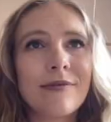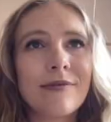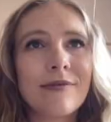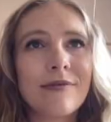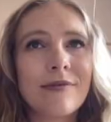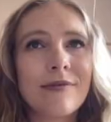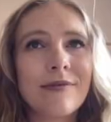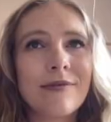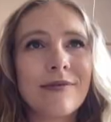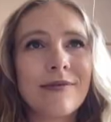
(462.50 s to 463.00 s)

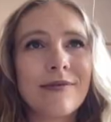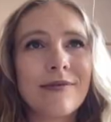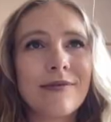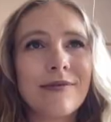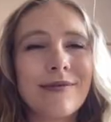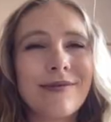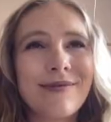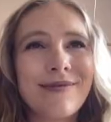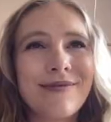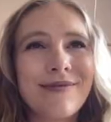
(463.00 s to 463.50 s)

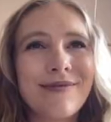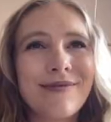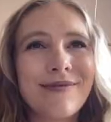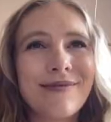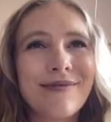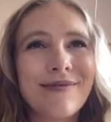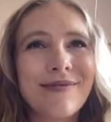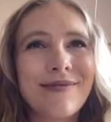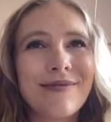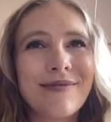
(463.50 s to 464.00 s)

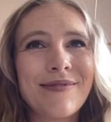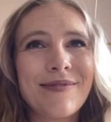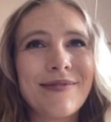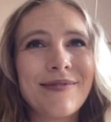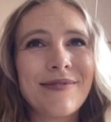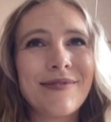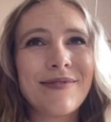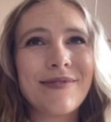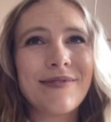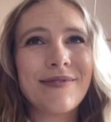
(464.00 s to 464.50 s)

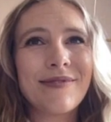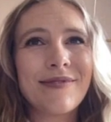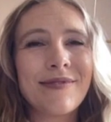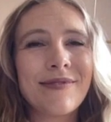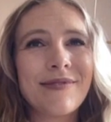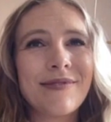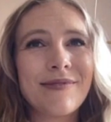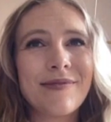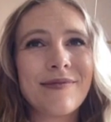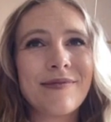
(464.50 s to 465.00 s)

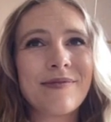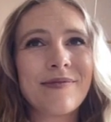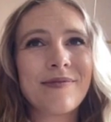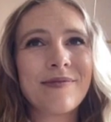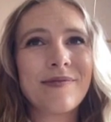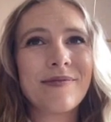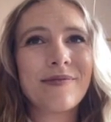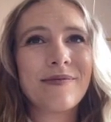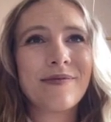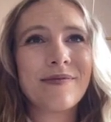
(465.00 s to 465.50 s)

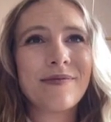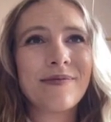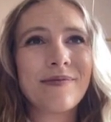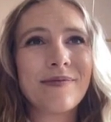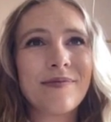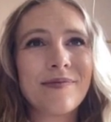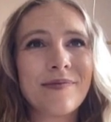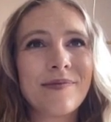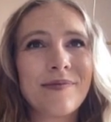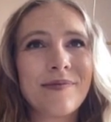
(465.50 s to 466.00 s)

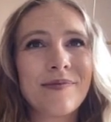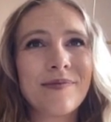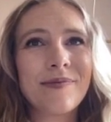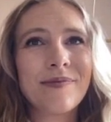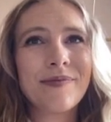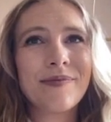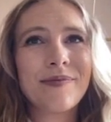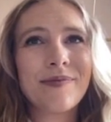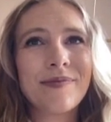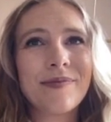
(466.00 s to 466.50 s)

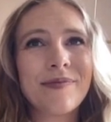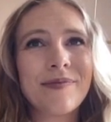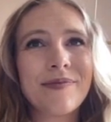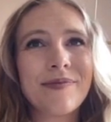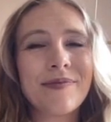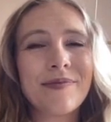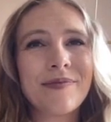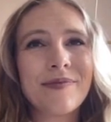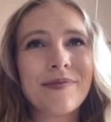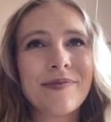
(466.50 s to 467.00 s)

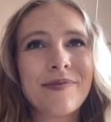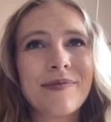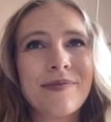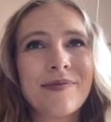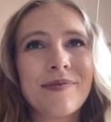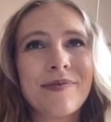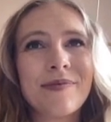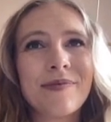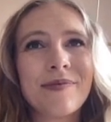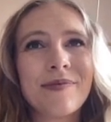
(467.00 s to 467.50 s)

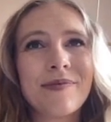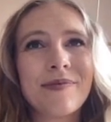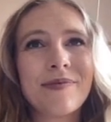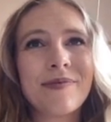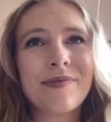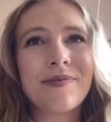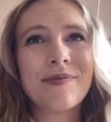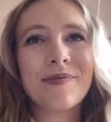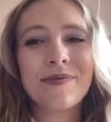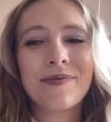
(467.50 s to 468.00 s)

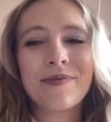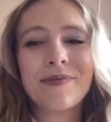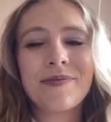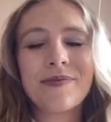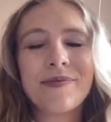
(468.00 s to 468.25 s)
[no speech]